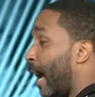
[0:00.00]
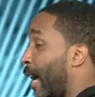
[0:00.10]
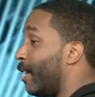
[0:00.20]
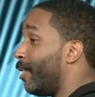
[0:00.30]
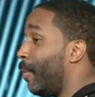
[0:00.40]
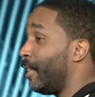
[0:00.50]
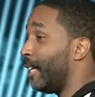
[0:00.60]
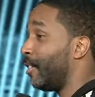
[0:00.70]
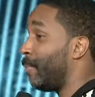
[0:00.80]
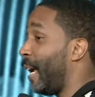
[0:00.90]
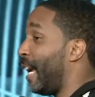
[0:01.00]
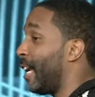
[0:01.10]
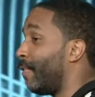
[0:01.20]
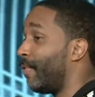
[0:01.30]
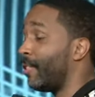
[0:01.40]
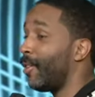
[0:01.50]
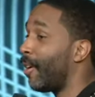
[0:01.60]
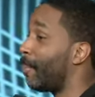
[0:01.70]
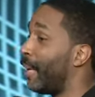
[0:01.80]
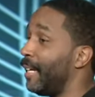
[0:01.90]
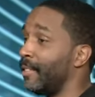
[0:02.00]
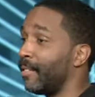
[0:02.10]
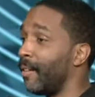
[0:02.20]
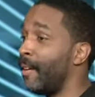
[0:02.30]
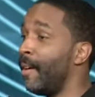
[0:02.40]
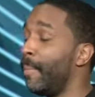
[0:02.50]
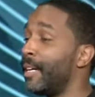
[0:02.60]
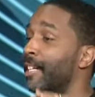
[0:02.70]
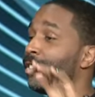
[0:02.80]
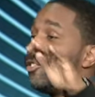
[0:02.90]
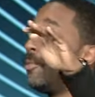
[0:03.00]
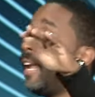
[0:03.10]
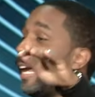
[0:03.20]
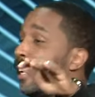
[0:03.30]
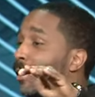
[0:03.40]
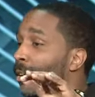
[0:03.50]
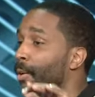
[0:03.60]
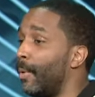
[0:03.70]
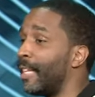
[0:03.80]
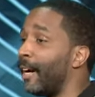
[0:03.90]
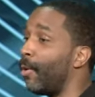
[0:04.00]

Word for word: And anointing is made for dark places because there's no light without